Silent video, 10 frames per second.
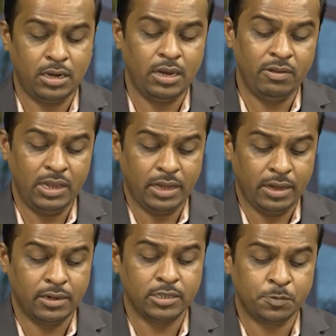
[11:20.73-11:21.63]
leveling
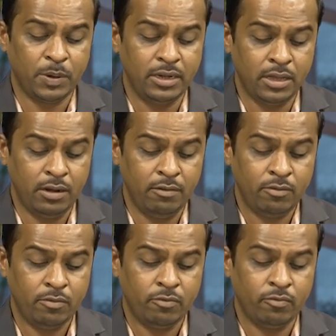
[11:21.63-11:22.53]
head spindle
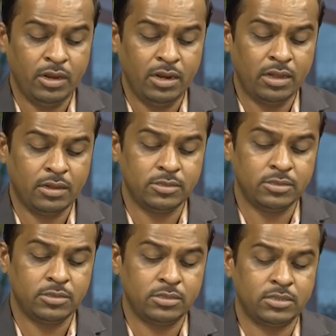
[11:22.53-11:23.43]
will
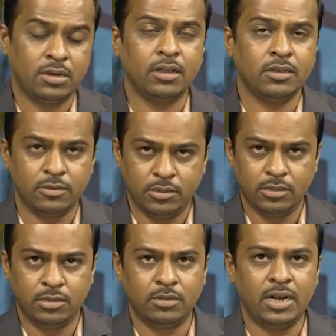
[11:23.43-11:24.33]

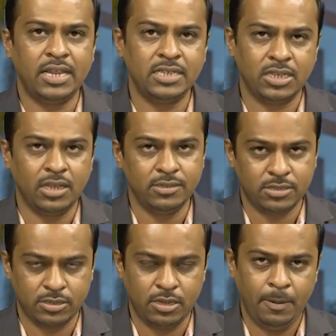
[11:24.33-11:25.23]
attach
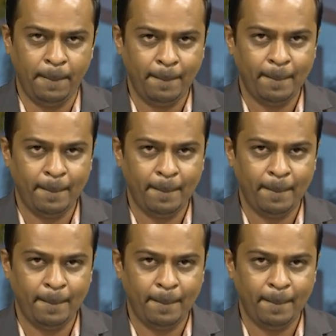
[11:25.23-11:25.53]
each other.